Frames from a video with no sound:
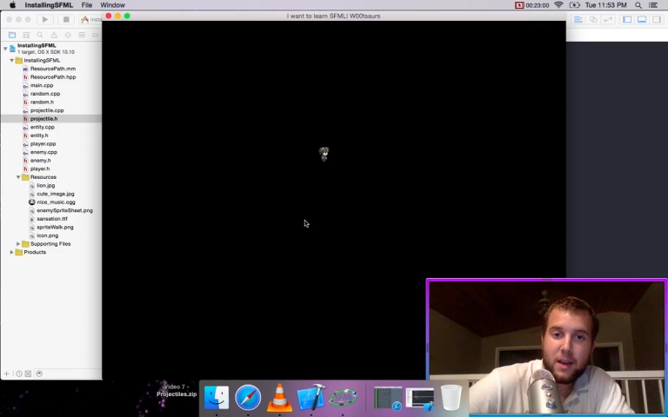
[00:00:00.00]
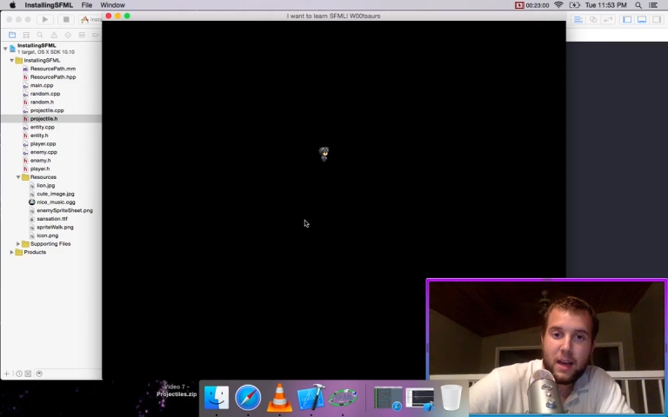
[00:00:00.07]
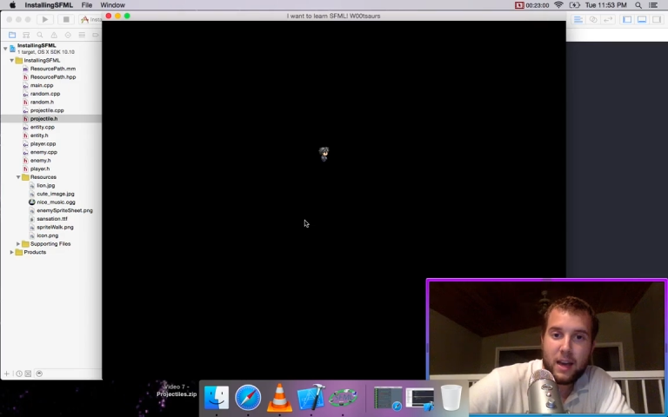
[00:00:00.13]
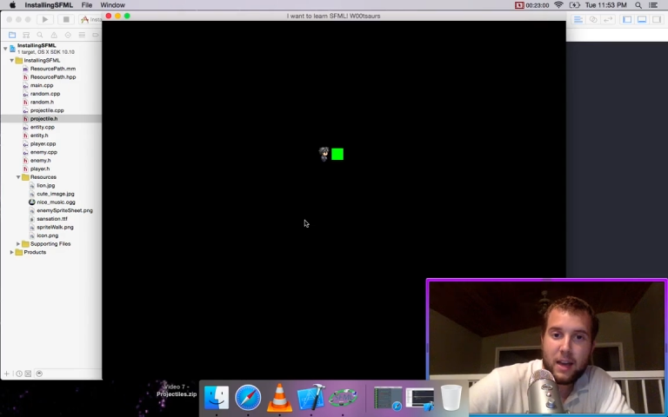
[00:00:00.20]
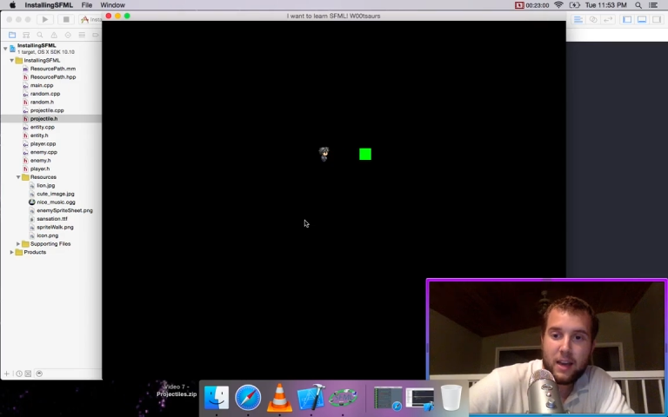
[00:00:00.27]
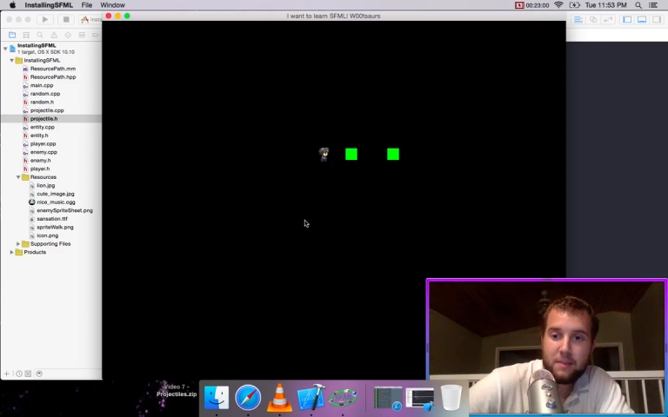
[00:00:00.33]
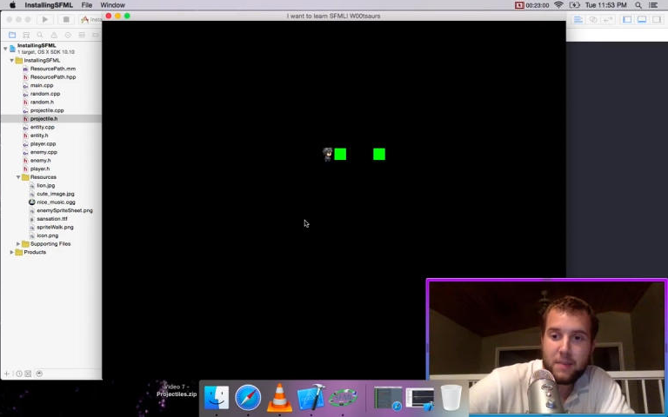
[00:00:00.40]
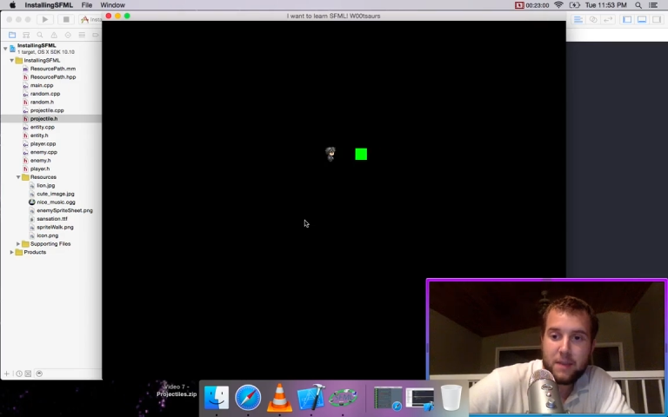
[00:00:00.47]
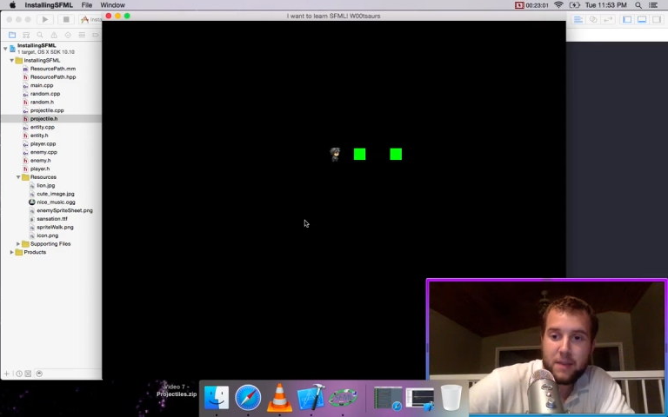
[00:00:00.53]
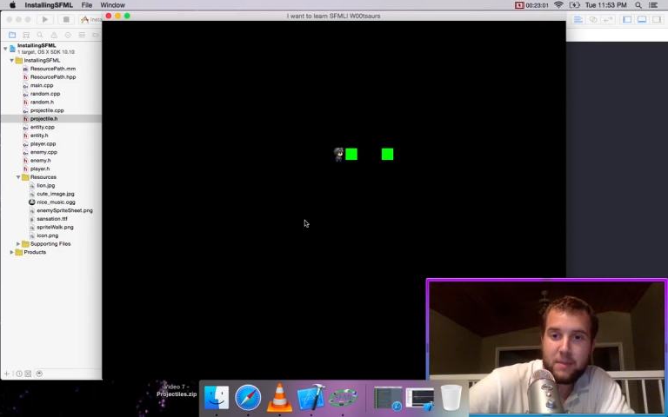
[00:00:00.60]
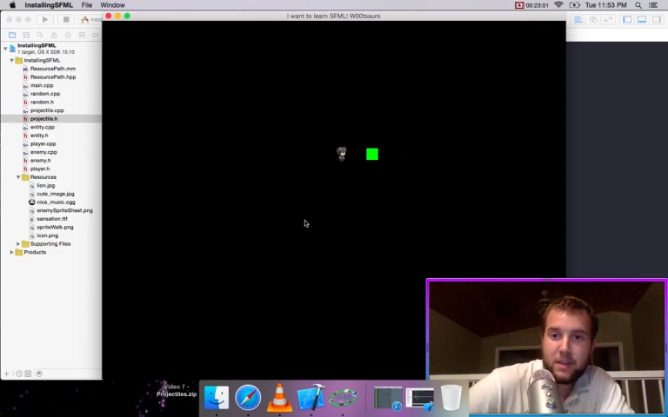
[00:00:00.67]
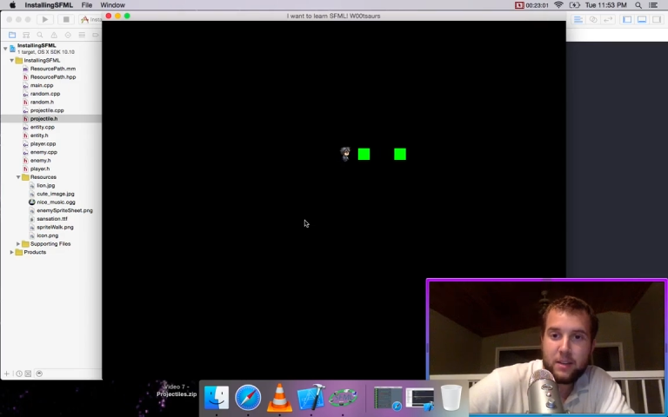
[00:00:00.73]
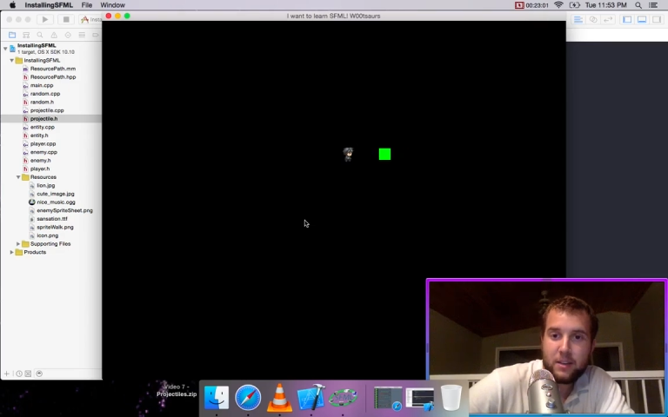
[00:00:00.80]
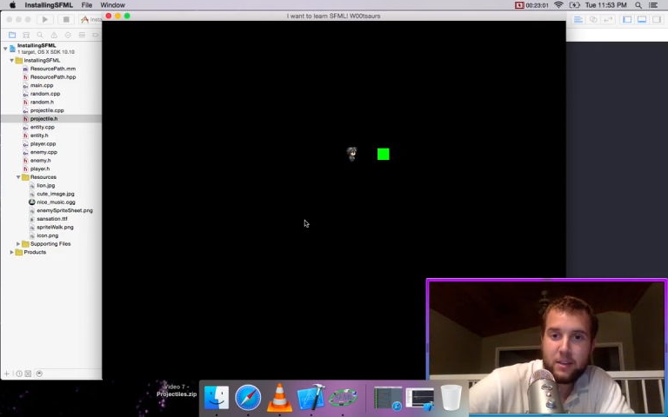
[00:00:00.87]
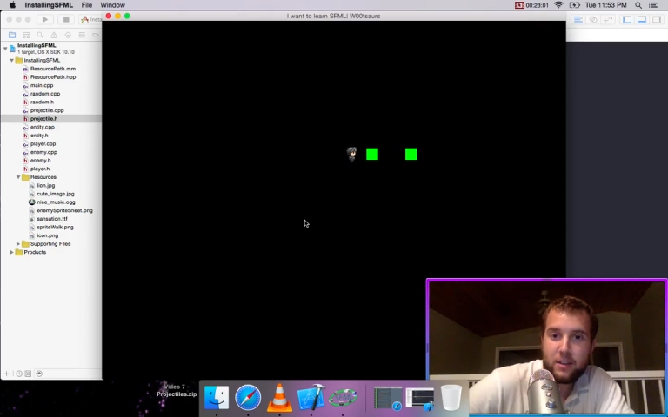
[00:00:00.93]
Hey,
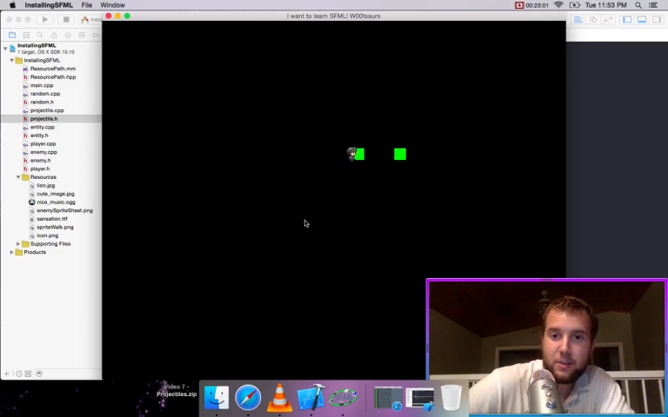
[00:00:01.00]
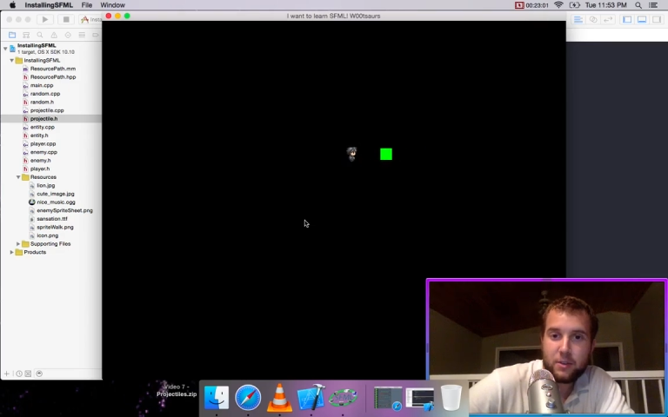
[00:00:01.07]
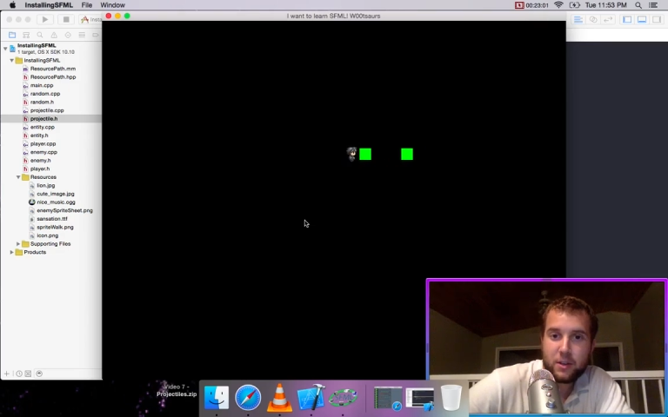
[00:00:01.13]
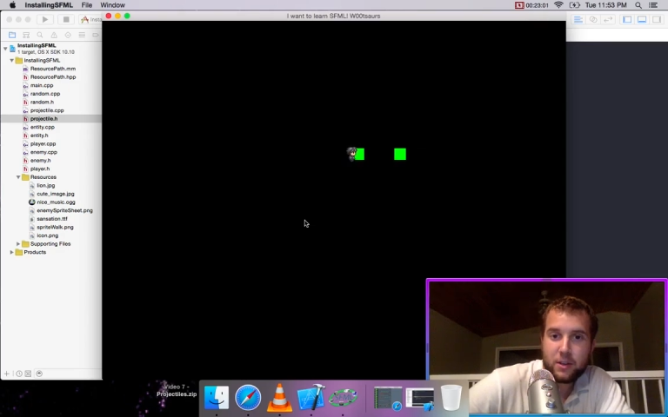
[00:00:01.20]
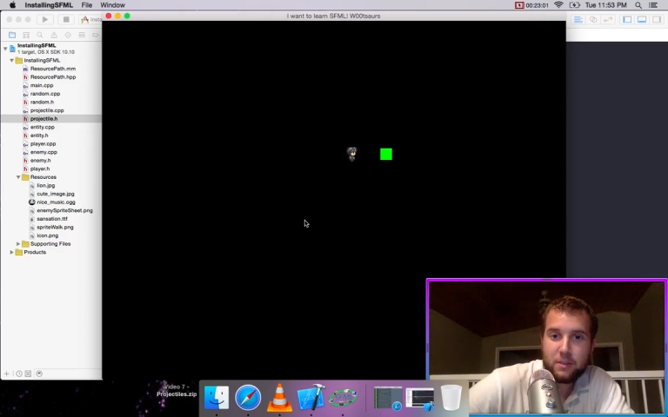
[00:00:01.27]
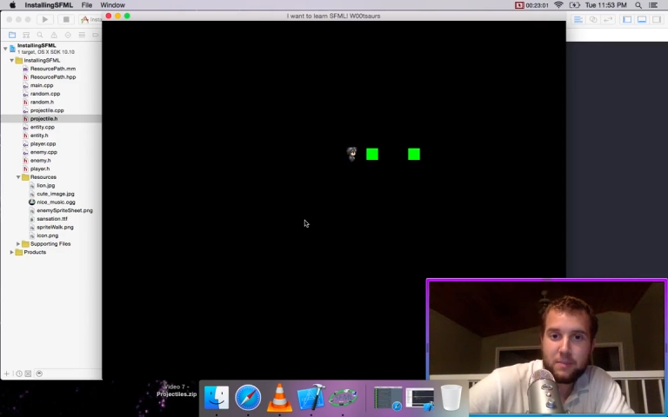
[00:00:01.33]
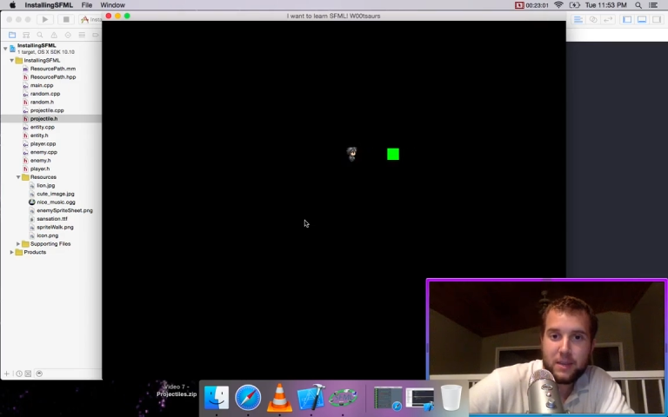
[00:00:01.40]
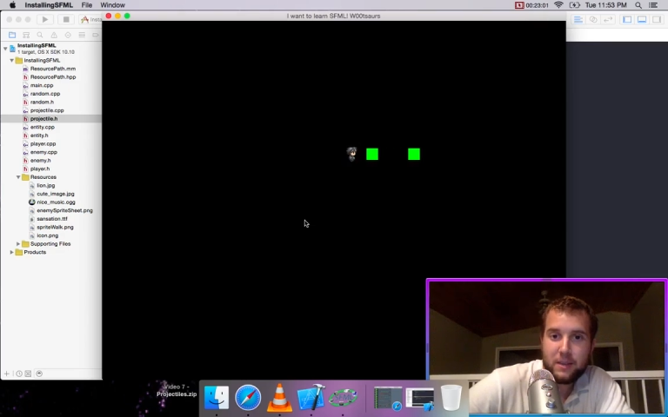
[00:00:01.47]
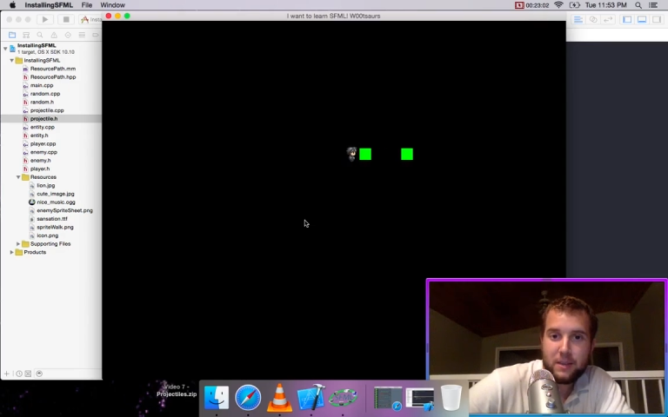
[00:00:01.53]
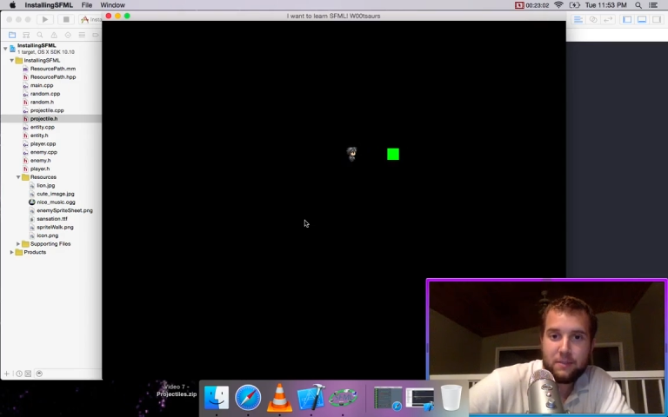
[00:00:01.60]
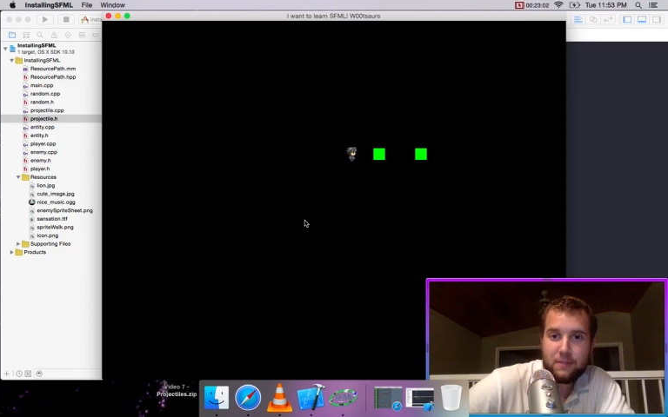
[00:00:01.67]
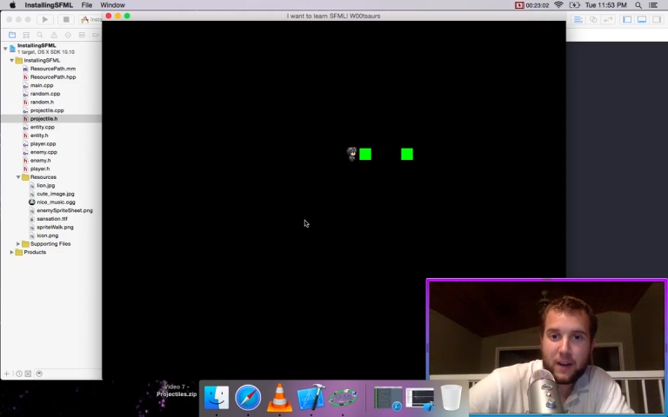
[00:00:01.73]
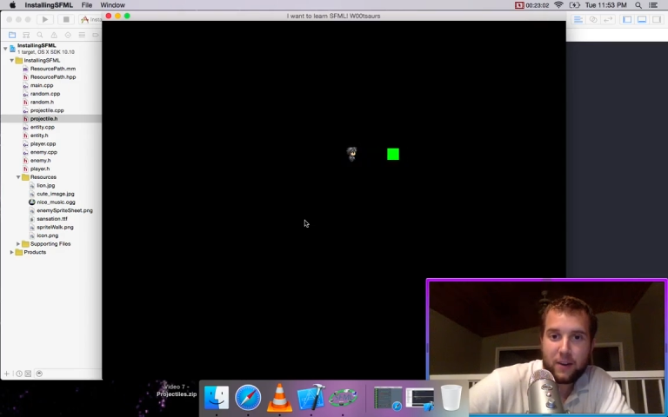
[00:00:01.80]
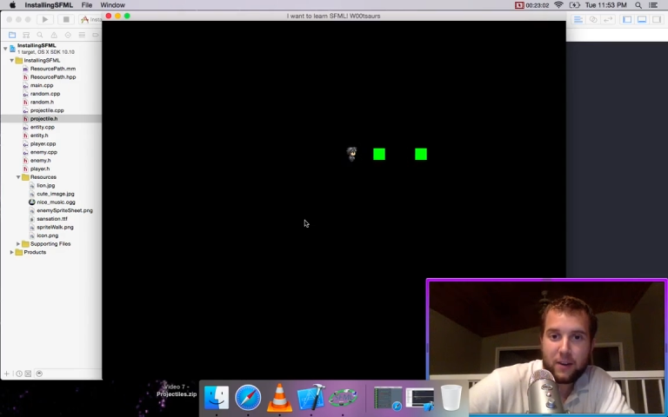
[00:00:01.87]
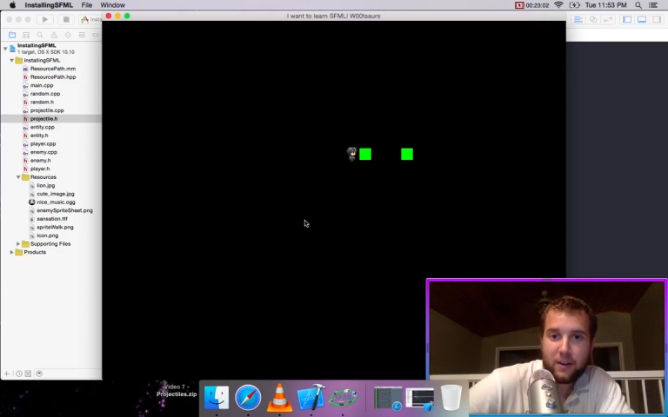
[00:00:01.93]
maybe you could be
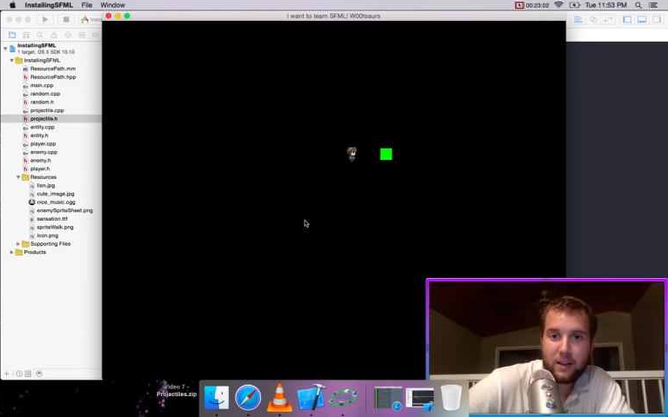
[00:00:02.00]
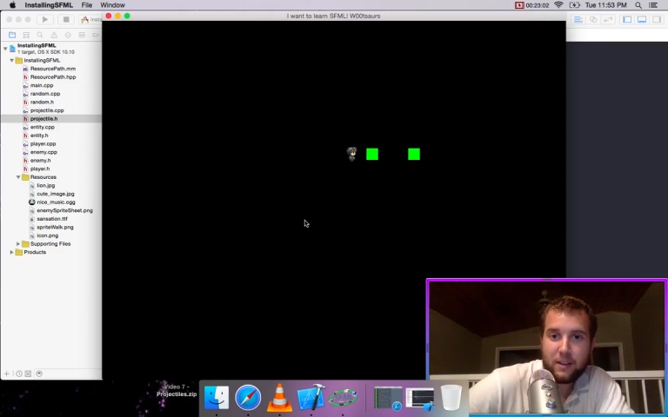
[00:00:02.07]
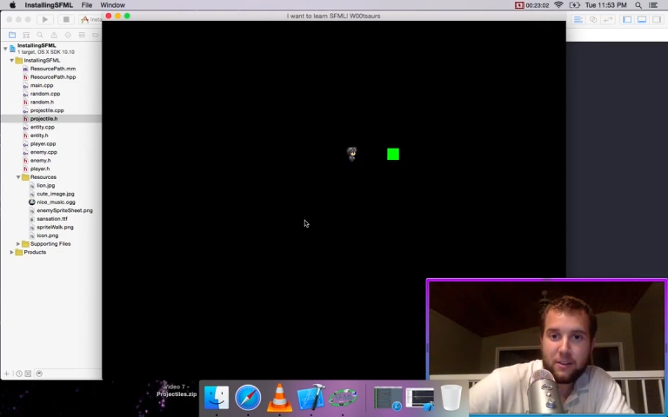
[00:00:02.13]
firing